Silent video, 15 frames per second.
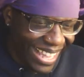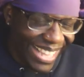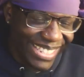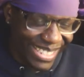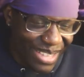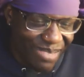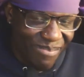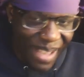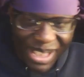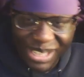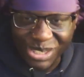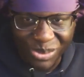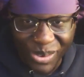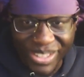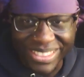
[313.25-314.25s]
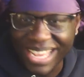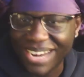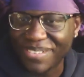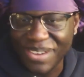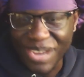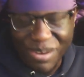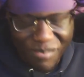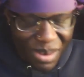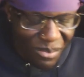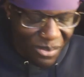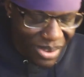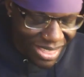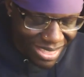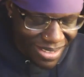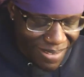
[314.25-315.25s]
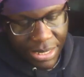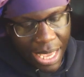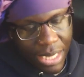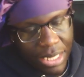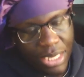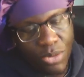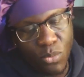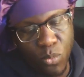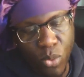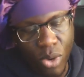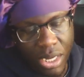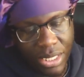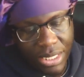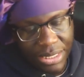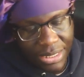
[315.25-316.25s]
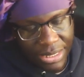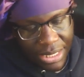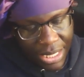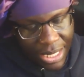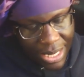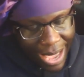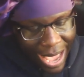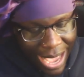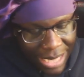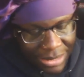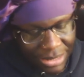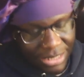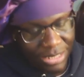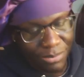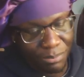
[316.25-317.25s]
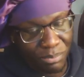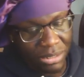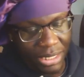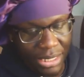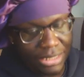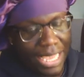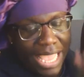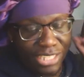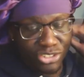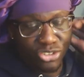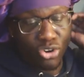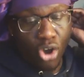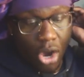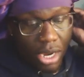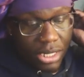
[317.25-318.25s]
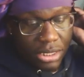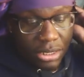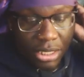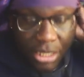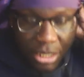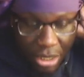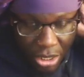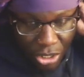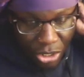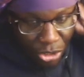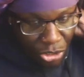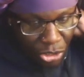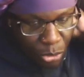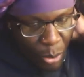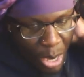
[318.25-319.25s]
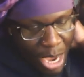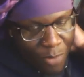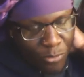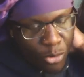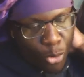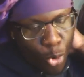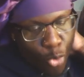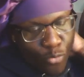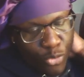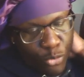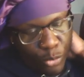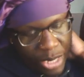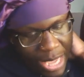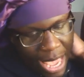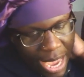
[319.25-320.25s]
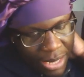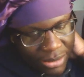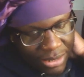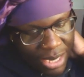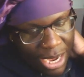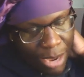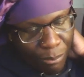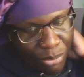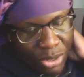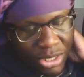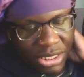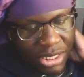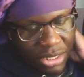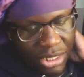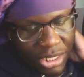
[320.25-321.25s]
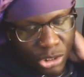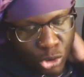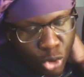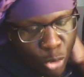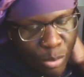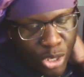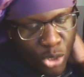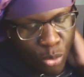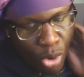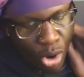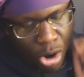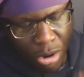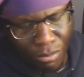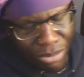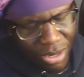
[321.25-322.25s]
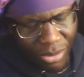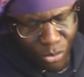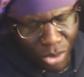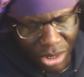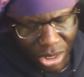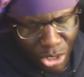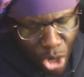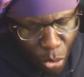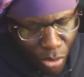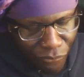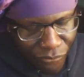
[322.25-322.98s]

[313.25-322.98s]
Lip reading: is the best one that I've come up with. Zaki1Z asks, please answer honestly. Do you ever overreact? I'm personally assuming you are, but really no